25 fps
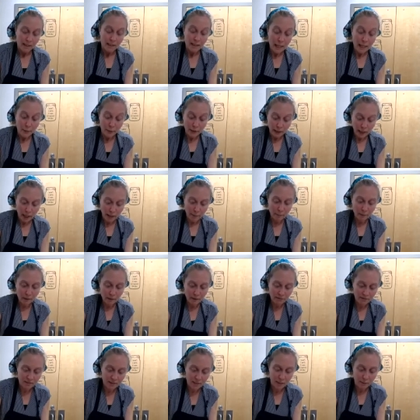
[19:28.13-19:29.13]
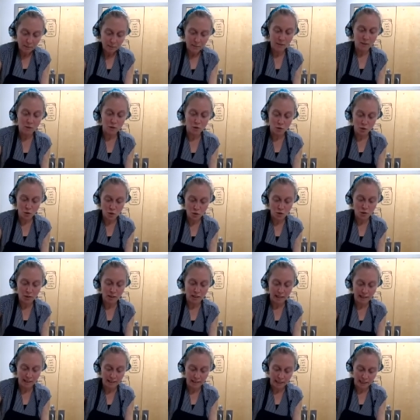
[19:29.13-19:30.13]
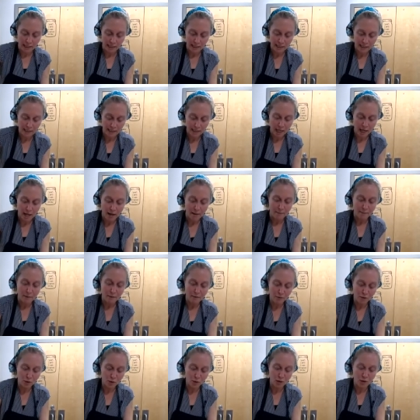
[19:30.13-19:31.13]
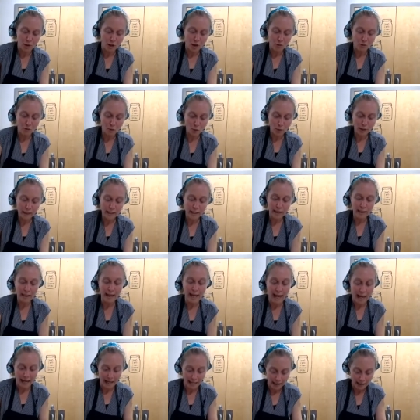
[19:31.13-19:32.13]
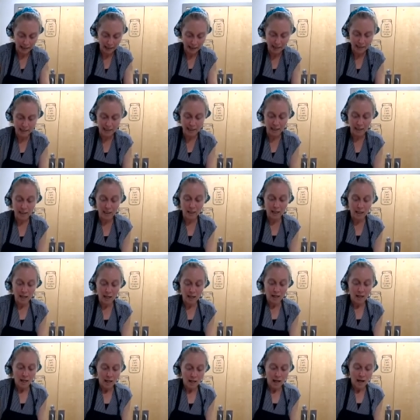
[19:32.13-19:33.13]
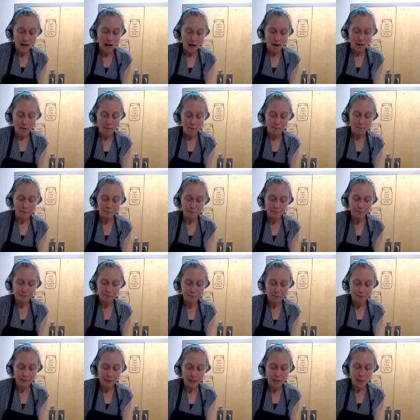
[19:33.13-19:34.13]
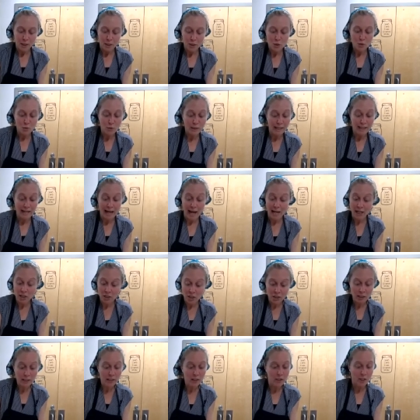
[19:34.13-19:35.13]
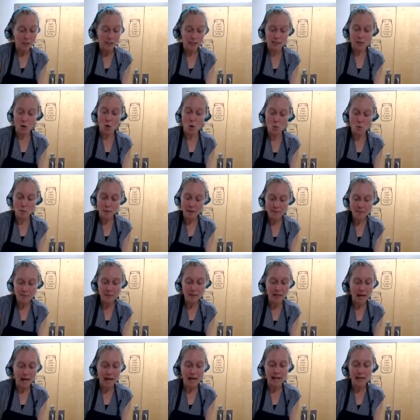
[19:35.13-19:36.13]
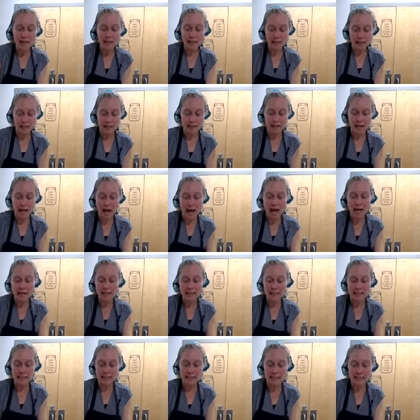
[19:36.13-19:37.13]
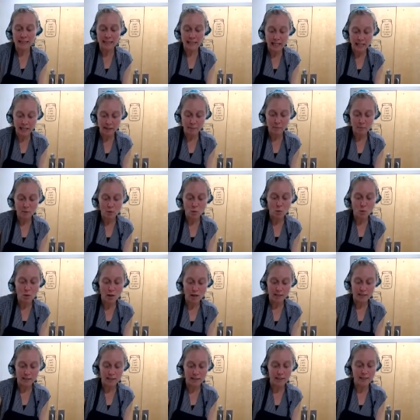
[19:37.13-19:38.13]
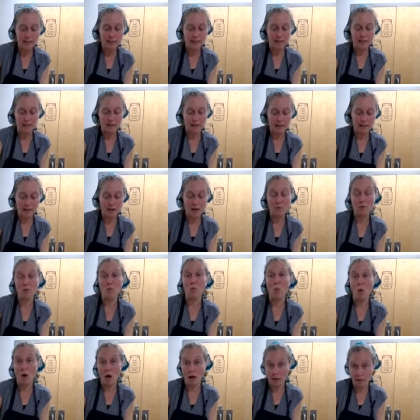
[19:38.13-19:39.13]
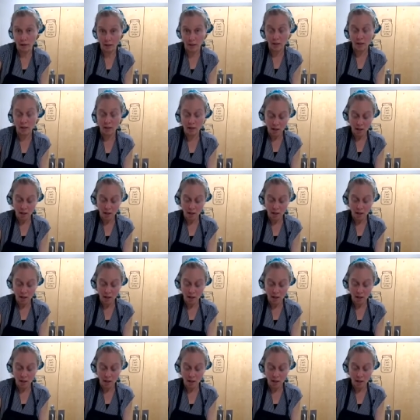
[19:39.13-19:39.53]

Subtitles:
Now, a couple of substitution ideas. If you're avoiding eggs, you can actually just omit the egg and add the same quantity of water.